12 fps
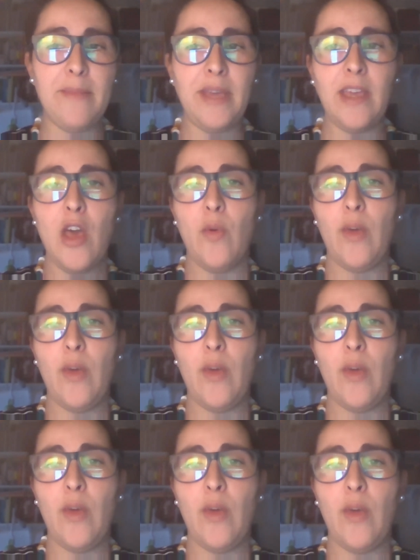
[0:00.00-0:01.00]
We have these
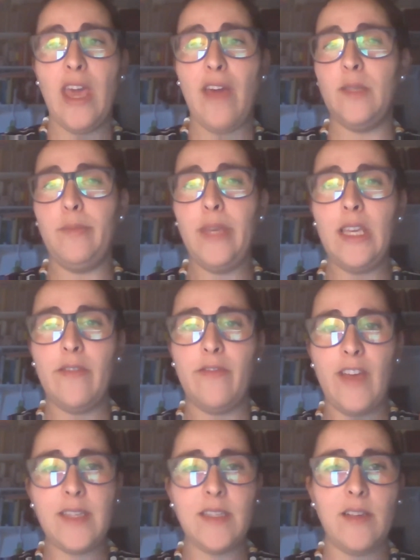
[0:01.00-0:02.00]
big
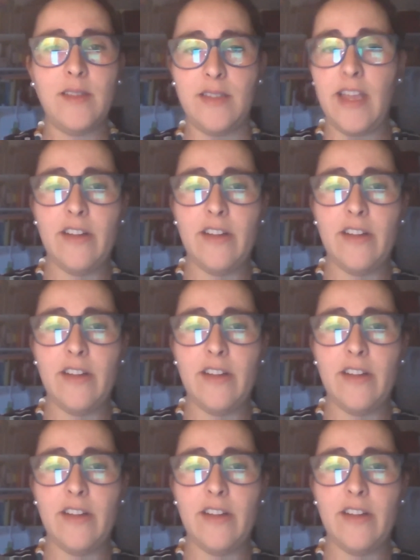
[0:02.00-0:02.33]
vessels there that